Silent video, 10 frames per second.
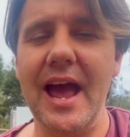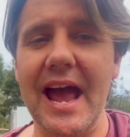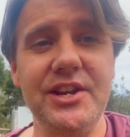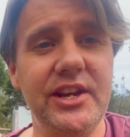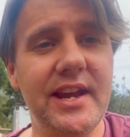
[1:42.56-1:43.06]

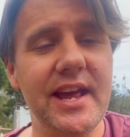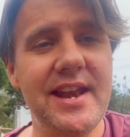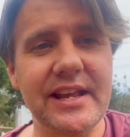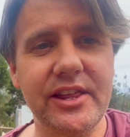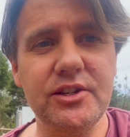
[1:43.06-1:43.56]
and you can
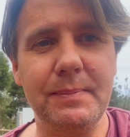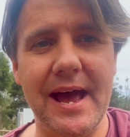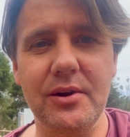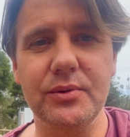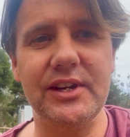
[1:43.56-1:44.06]
connect those
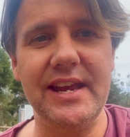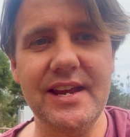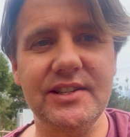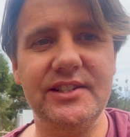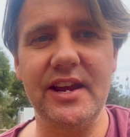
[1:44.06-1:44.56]
panels
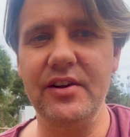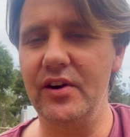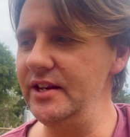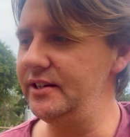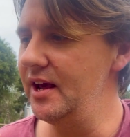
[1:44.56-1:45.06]
in
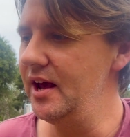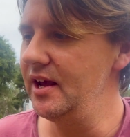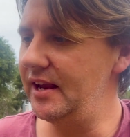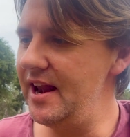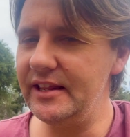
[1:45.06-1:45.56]
series,
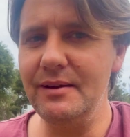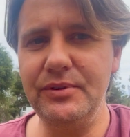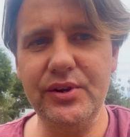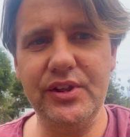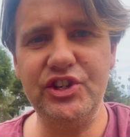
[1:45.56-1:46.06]
connect them
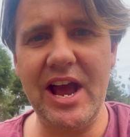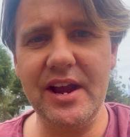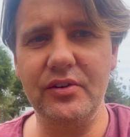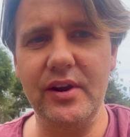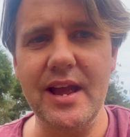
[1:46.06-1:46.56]
to the
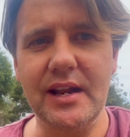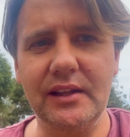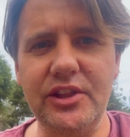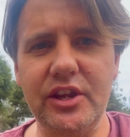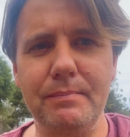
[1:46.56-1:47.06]
Jackery
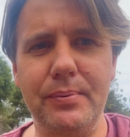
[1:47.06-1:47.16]
lithium